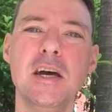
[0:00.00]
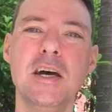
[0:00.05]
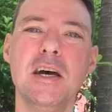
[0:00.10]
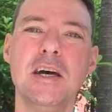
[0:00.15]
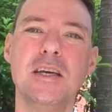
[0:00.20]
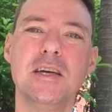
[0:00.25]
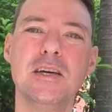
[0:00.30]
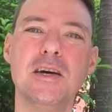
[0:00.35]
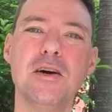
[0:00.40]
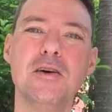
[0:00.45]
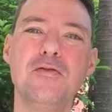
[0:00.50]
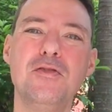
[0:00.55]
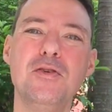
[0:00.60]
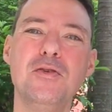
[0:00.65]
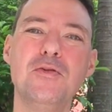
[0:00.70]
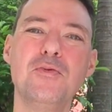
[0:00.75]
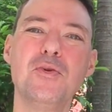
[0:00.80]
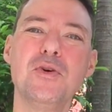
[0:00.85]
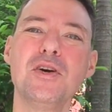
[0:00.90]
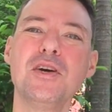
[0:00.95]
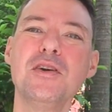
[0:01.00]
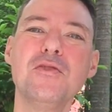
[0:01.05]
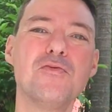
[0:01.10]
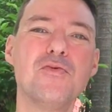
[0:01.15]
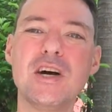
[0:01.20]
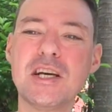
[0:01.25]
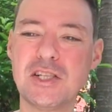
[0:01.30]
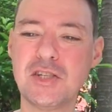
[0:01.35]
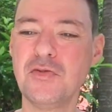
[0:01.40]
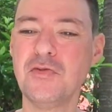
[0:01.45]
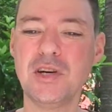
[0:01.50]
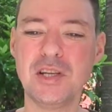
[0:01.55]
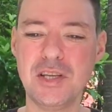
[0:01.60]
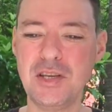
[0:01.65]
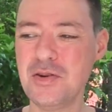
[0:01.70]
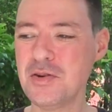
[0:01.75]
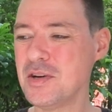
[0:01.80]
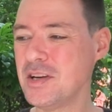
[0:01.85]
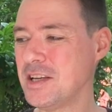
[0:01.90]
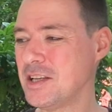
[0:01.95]
You know, if you're working in a restaurant and
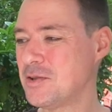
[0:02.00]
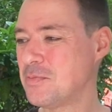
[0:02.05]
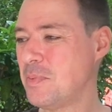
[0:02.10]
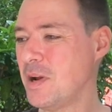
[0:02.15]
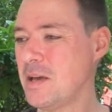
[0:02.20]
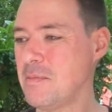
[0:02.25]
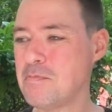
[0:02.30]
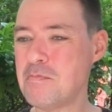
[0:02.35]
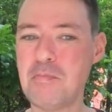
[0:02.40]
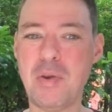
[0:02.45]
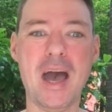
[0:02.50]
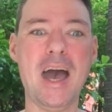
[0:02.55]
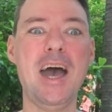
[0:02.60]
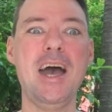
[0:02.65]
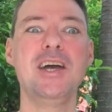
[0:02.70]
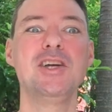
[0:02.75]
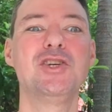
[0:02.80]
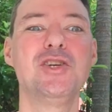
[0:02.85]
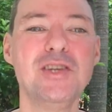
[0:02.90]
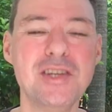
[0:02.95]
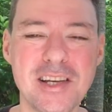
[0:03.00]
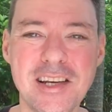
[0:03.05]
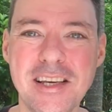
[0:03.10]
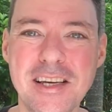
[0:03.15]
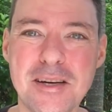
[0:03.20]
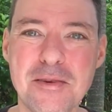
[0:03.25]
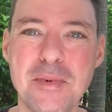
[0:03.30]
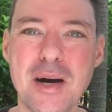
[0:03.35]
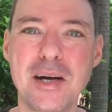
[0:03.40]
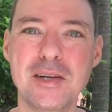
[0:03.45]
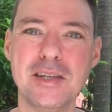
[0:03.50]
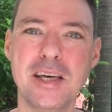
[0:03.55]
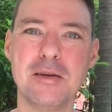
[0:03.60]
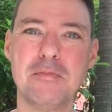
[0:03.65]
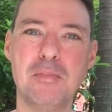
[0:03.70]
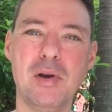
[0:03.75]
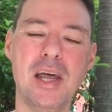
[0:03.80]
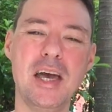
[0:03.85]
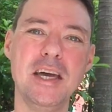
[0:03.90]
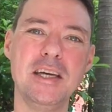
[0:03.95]
you're going to explain passionately about that
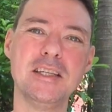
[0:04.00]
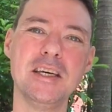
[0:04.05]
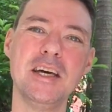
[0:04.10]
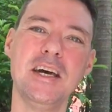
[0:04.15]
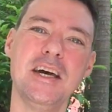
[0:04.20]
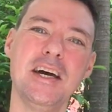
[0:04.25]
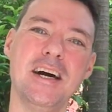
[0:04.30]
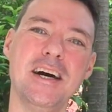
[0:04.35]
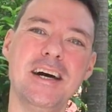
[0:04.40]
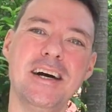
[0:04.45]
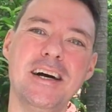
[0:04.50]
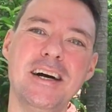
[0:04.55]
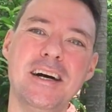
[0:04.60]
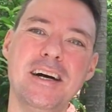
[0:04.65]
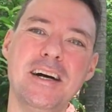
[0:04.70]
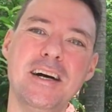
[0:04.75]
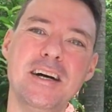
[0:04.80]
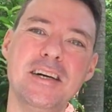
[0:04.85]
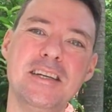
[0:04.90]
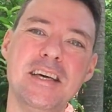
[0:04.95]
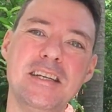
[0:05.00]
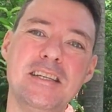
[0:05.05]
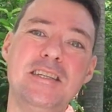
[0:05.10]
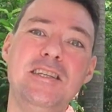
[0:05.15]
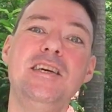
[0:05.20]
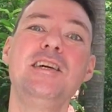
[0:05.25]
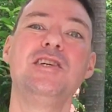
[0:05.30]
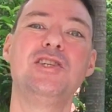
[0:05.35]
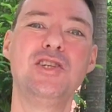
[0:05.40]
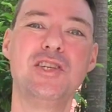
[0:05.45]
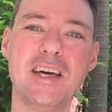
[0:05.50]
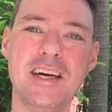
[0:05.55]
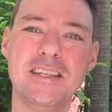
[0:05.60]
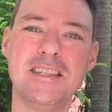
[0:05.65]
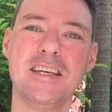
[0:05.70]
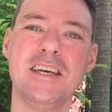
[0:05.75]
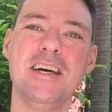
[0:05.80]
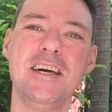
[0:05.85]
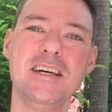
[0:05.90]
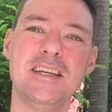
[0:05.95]
plate, that dish
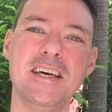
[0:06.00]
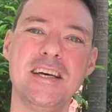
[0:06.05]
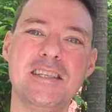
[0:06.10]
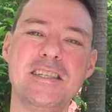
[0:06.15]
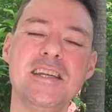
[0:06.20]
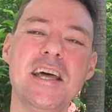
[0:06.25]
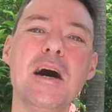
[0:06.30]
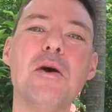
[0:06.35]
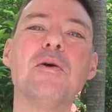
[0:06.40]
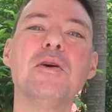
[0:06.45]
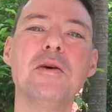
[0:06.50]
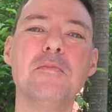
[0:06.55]
that's now on the